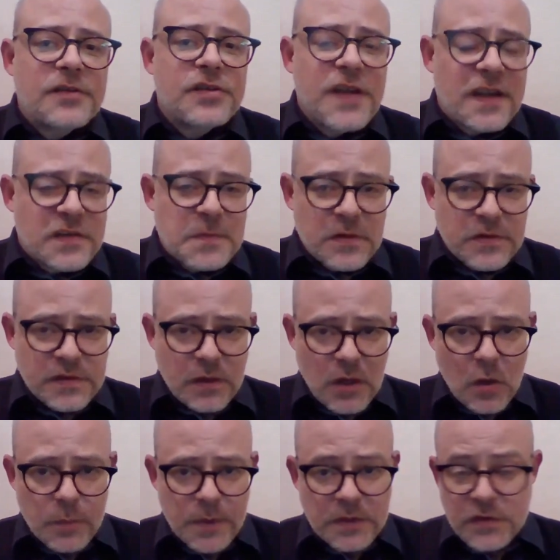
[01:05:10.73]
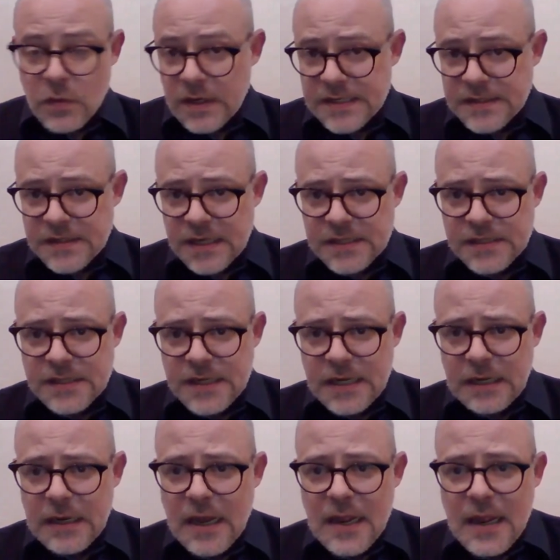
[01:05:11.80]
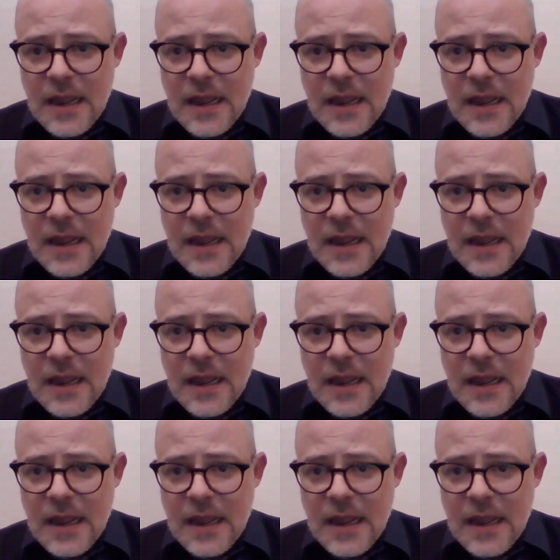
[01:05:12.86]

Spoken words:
Shakespeare's Globe in 2016